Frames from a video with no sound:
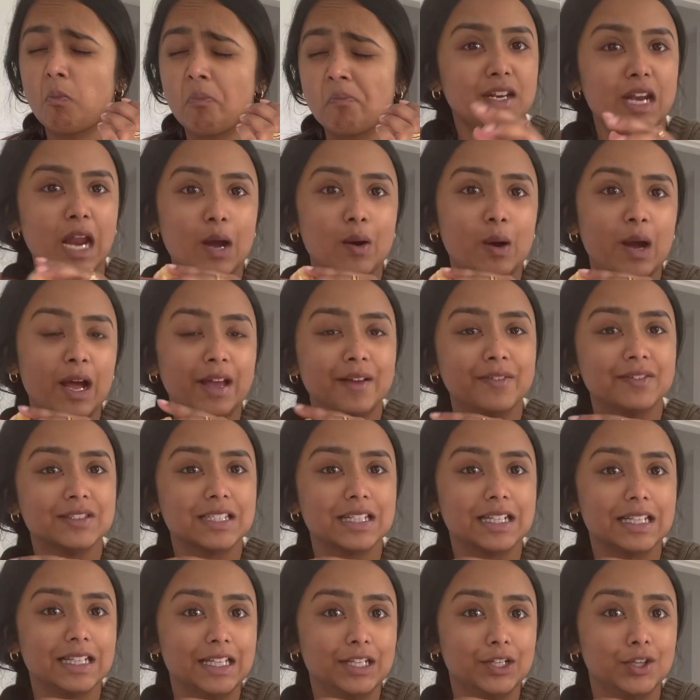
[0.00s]
Now I have to
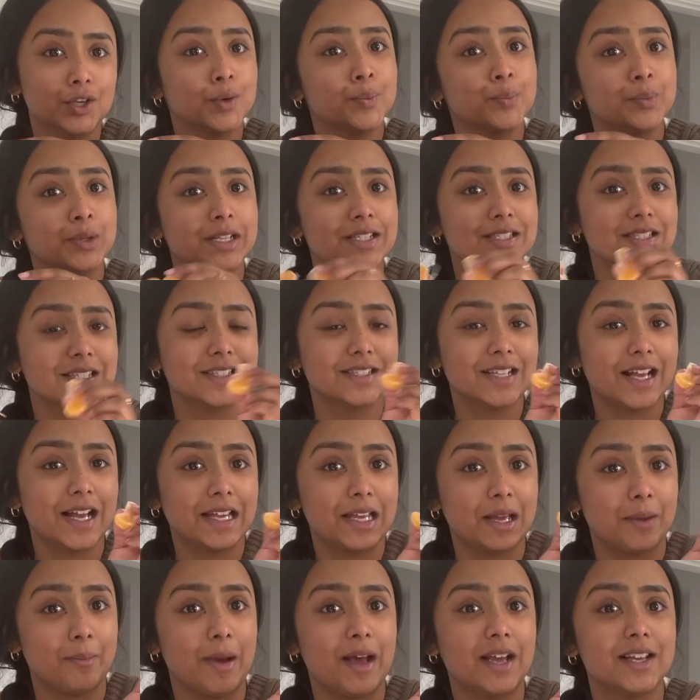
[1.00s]
clean up this
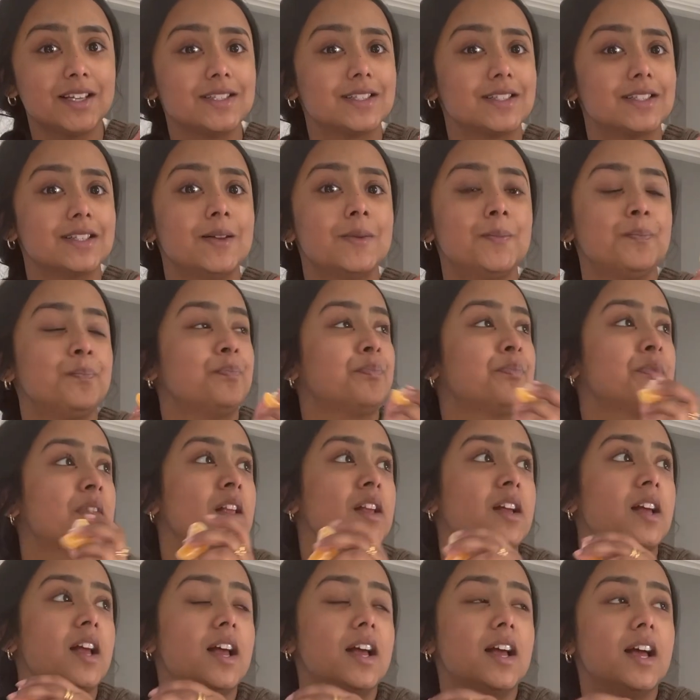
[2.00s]
entire mess,
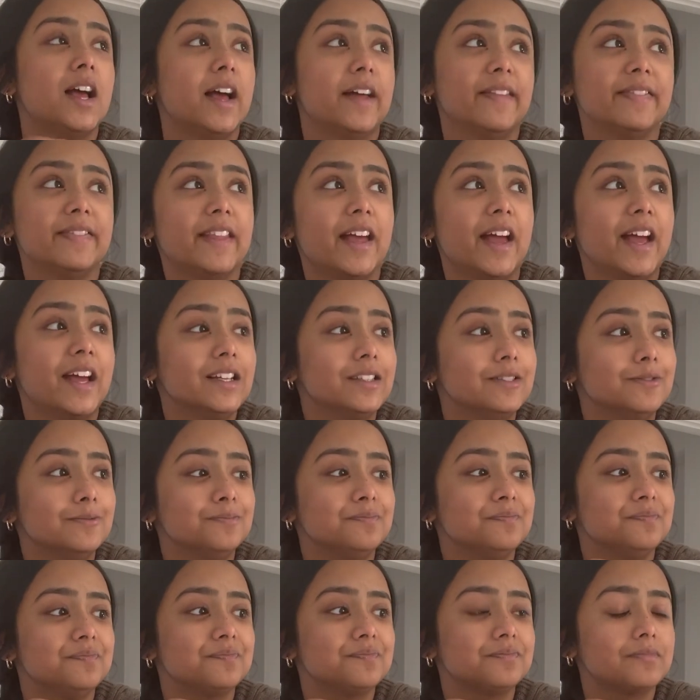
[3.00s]
and then
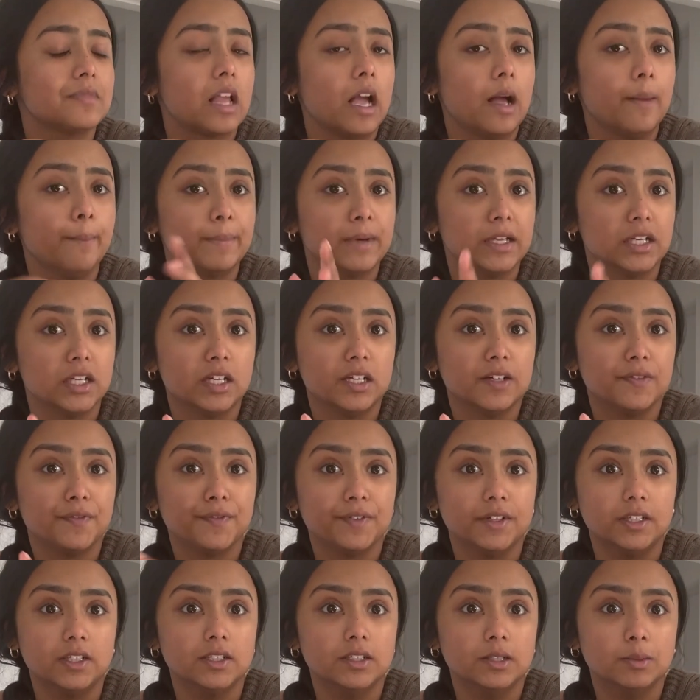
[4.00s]
I'm gonna
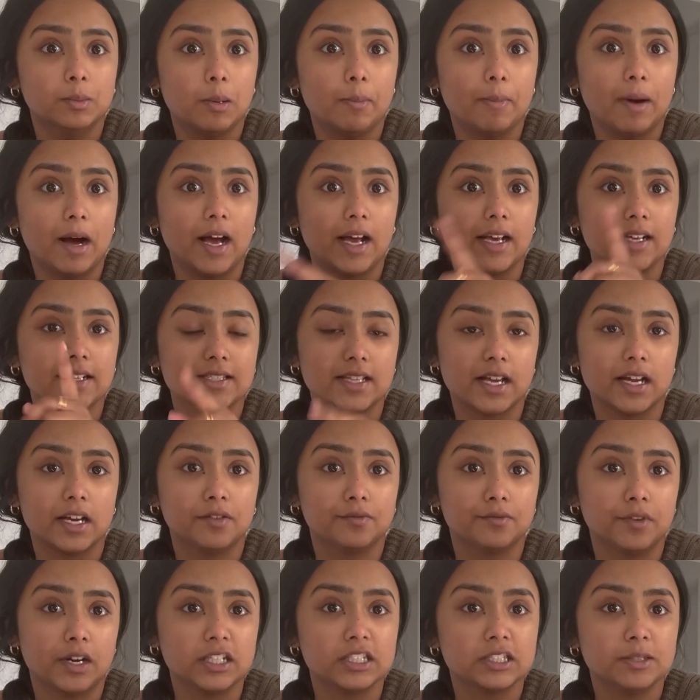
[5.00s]
film my
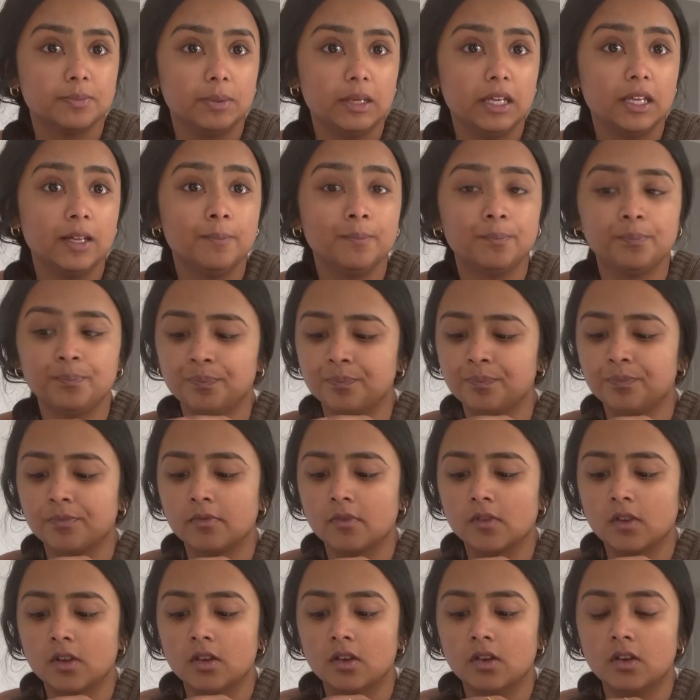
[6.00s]
second recipe
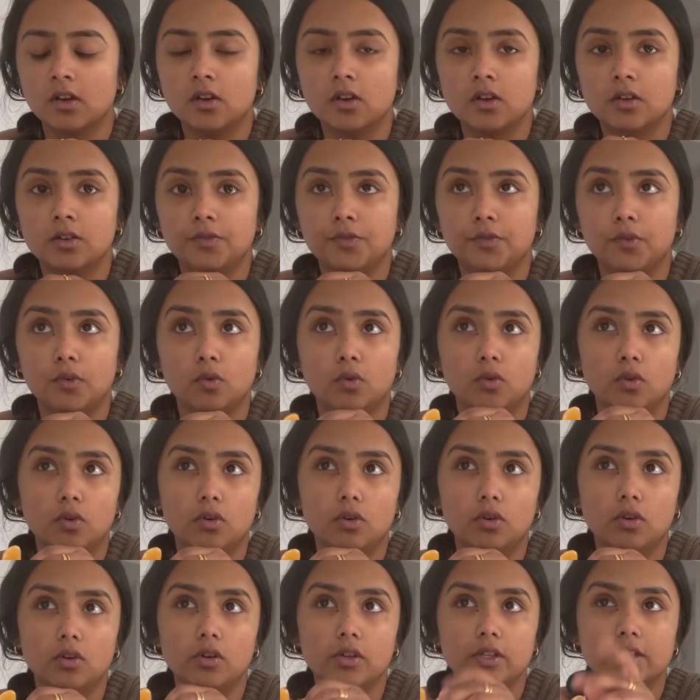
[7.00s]

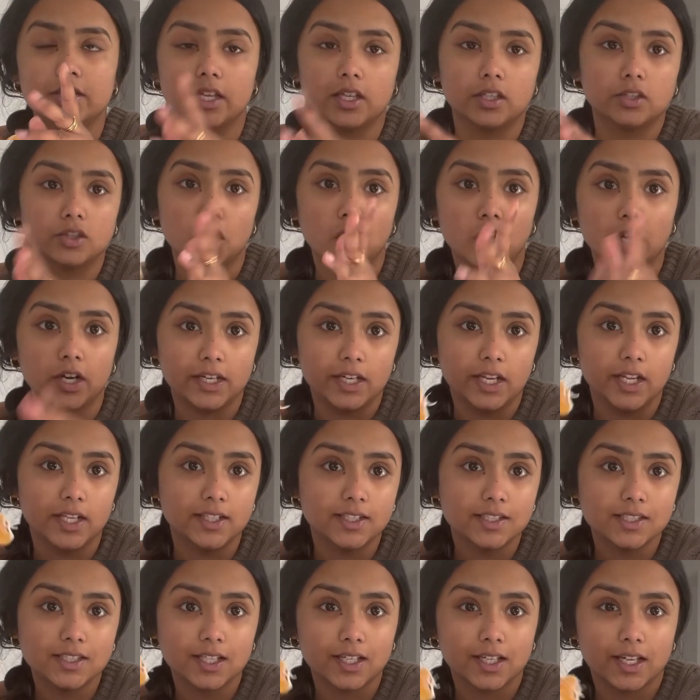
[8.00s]
for TikTok and
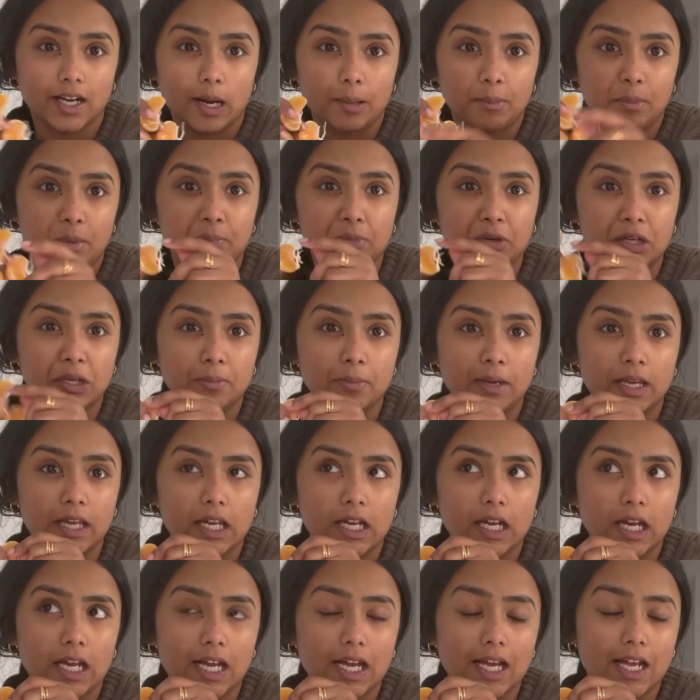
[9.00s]
Instagram. I'm gonna
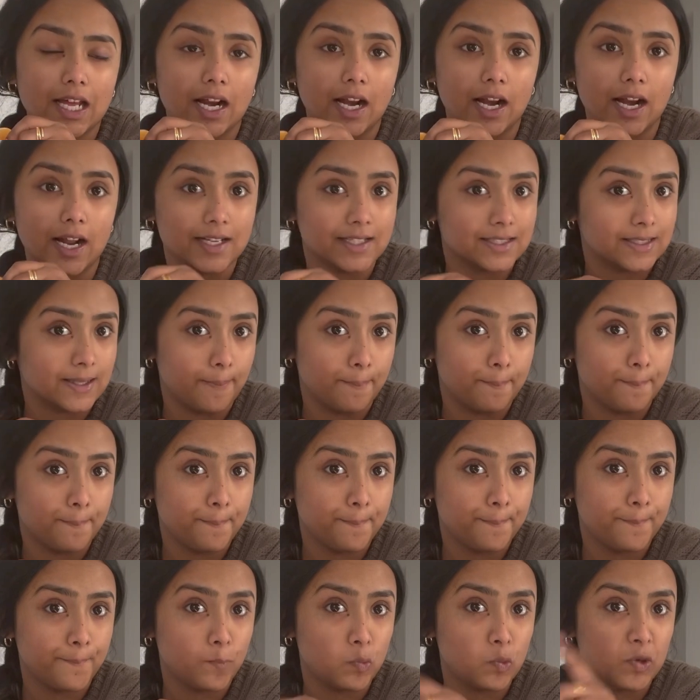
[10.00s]
make rasam,
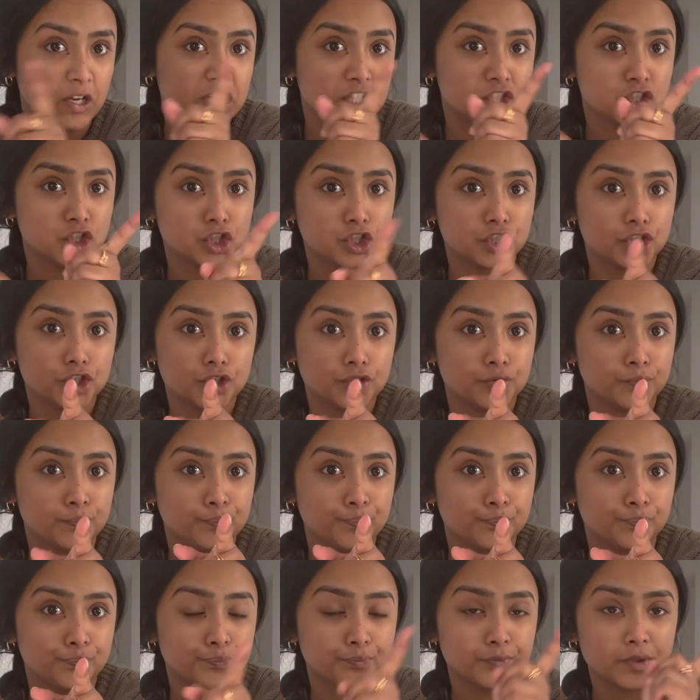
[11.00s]
which
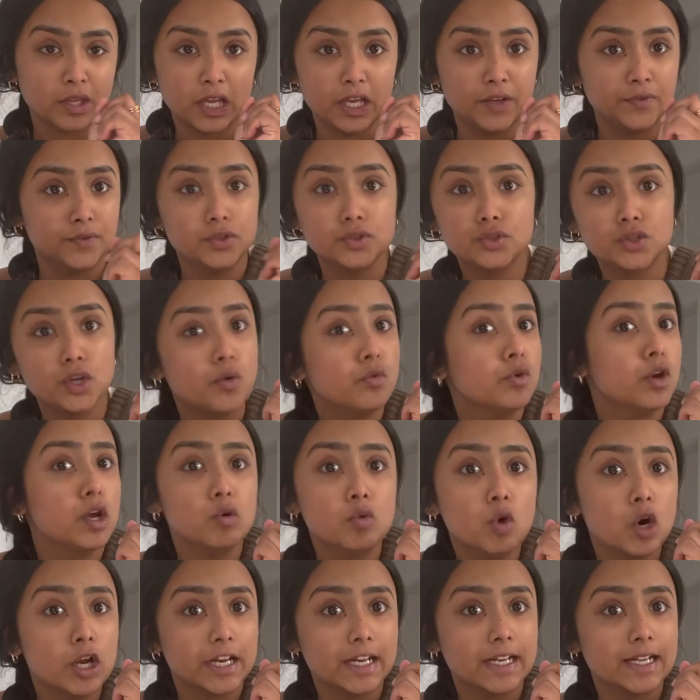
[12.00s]
if you don't know
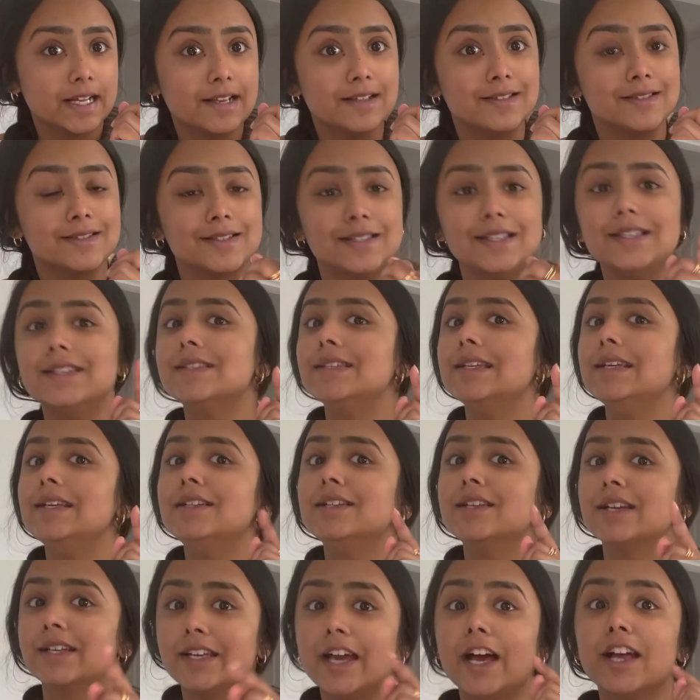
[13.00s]
what it is, you need
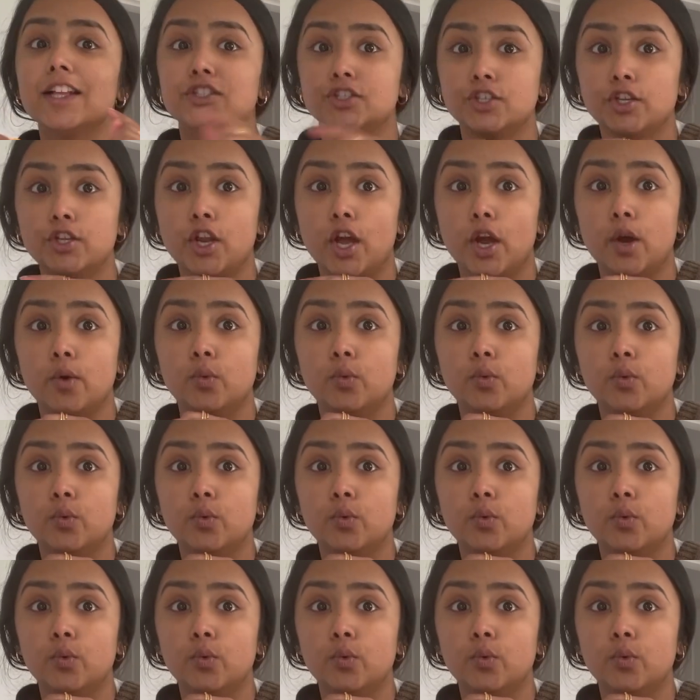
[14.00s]
to get to know.